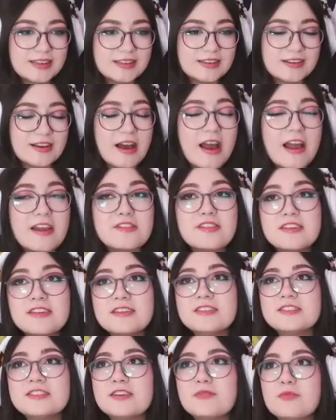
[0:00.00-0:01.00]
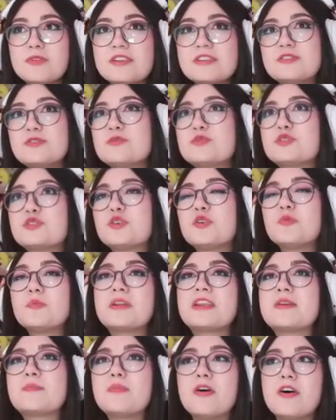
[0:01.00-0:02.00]
Uh, I think because I want to do so
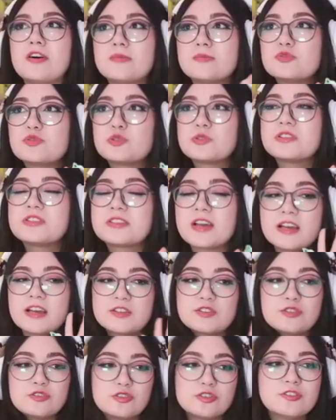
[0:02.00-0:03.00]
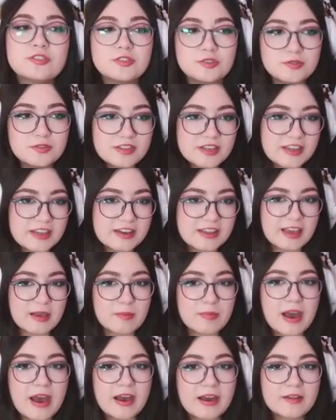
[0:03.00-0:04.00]
many palm trees, I should just do the in-game
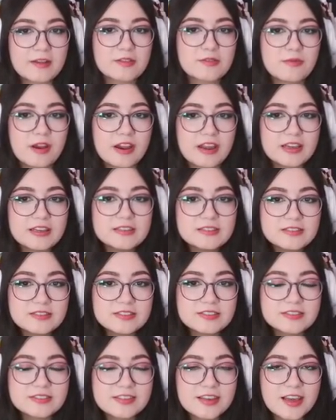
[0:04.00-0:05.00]
path, right?